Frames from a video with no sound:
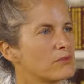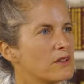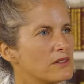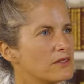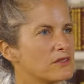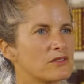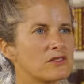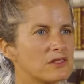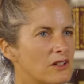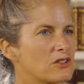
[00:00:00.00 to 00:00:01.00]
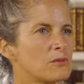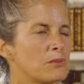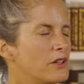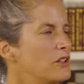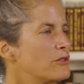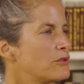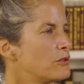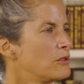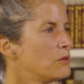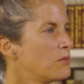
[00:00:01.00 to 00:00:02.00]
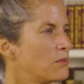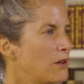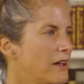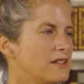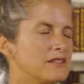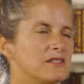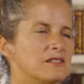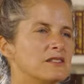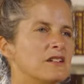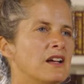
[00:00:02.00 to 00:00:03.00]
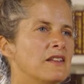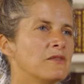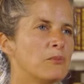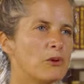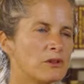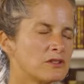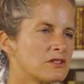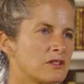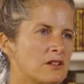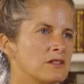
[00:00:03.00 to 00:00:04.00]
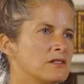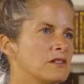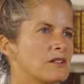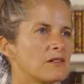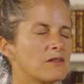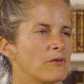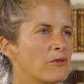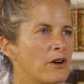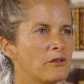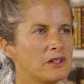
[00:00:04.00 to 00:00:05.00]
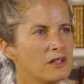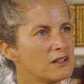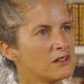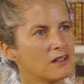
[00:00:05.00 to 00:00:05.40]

this is such a peaceful place here and the birds started very,